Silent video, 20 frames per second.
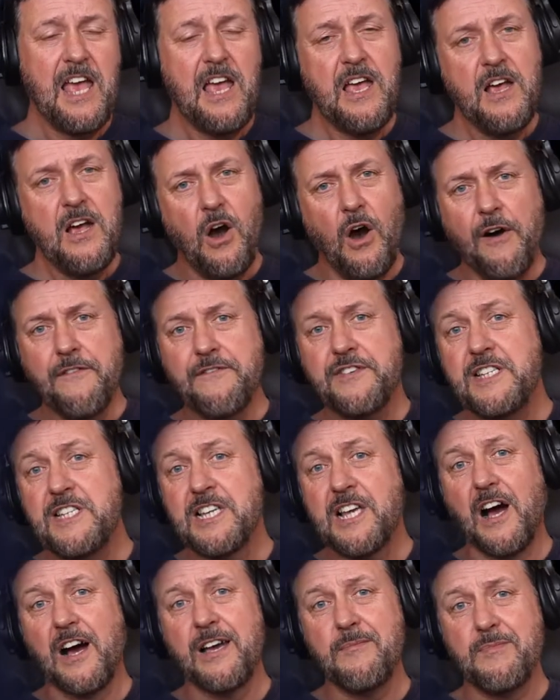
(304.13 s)

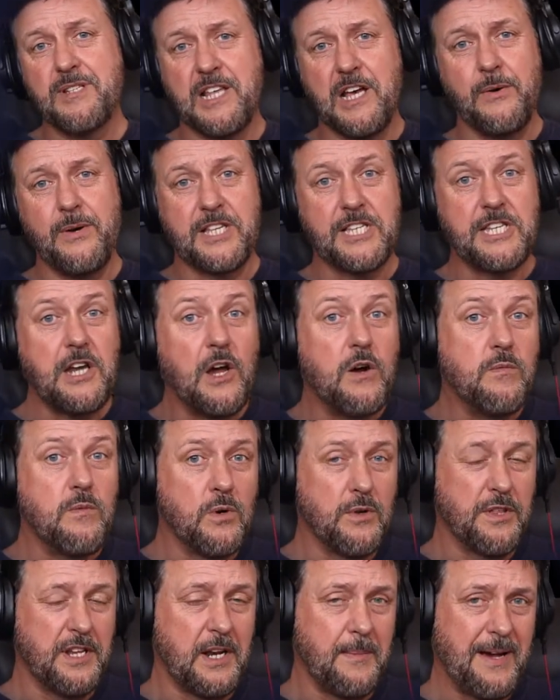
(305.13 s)
Oftentimes, though, it's no more
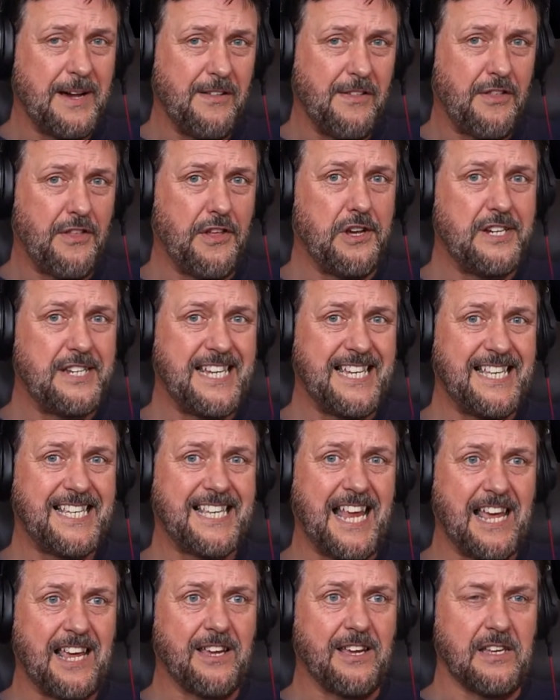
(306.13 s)
than about 30
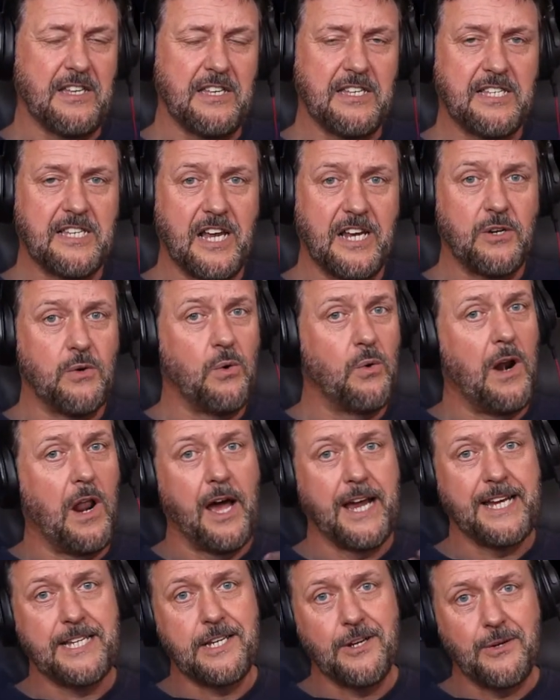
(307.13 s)
seconds, and all I
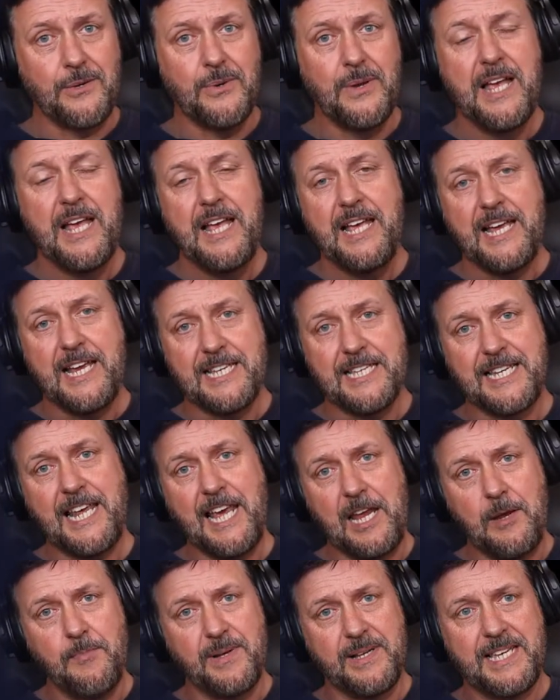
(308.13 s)
do is
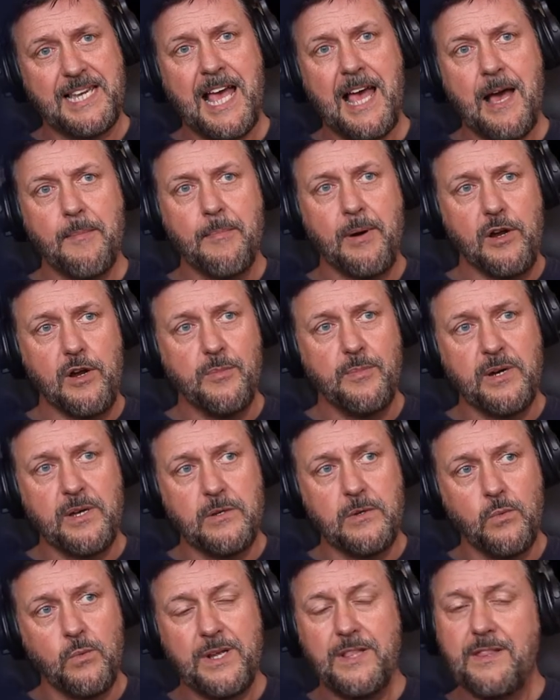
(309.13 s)
keep a tab open
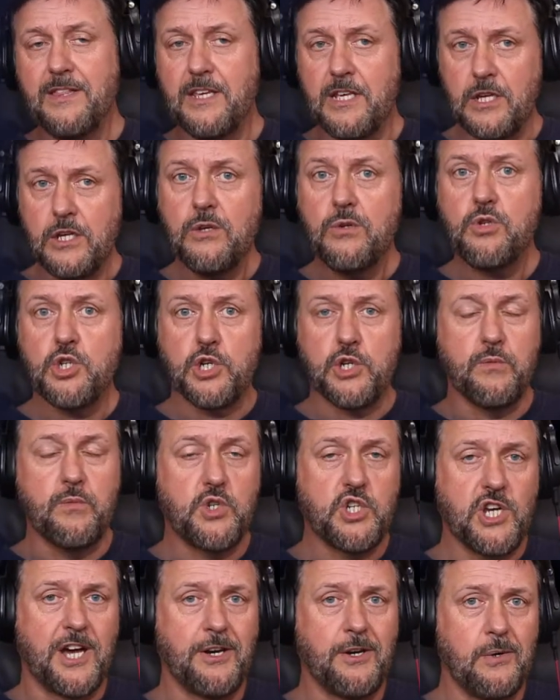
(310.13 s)
with the YouTube
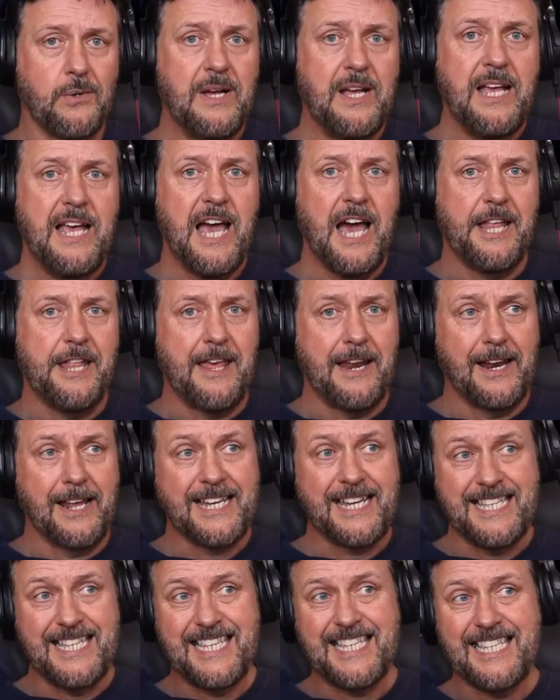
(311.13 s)
channel, and then I
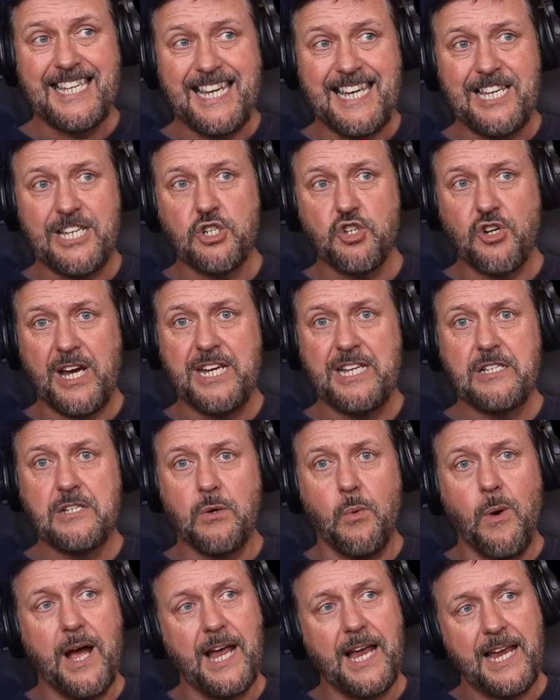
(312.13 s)
can see straight
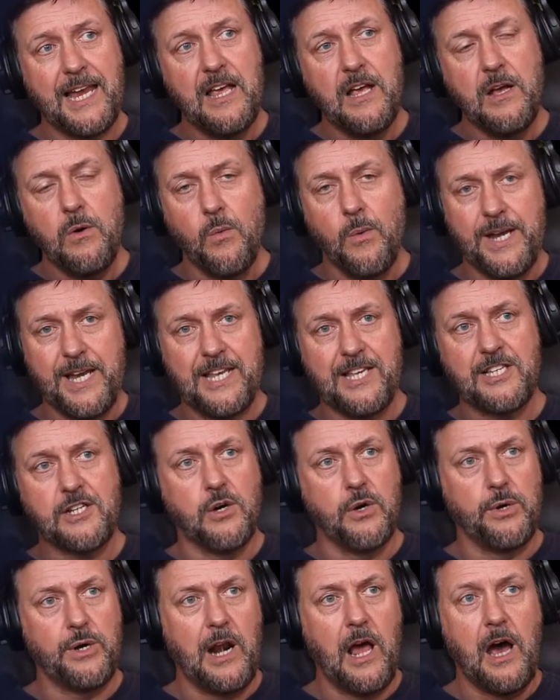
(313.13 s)
away when it's
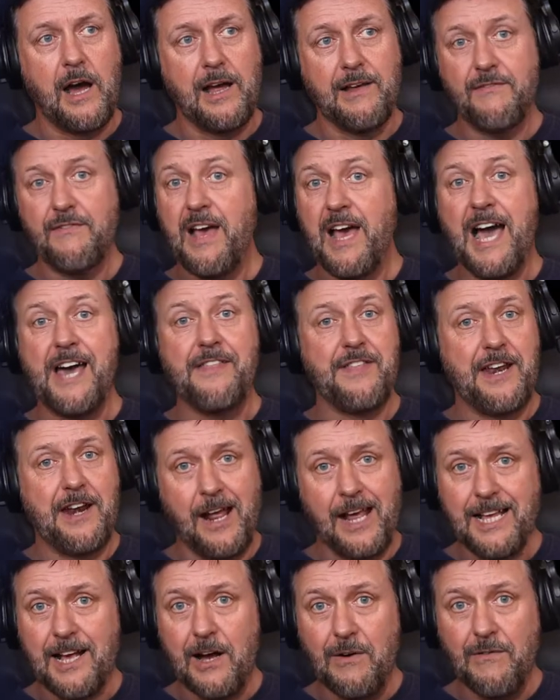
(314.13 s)
gone live, and then I
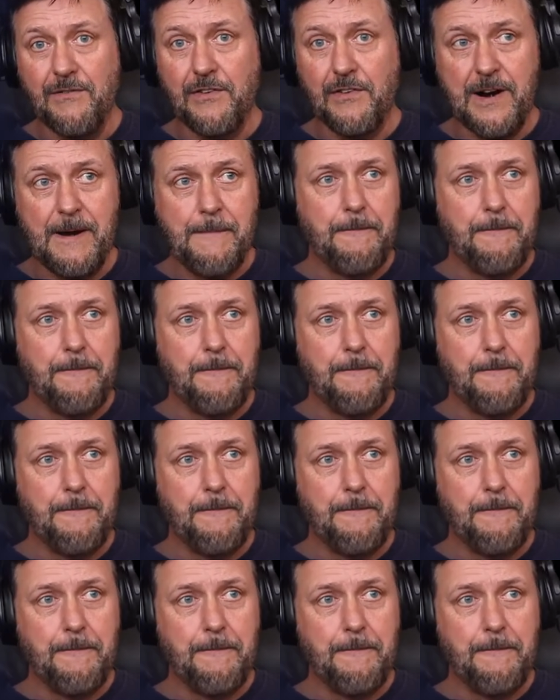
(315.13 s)
go for it.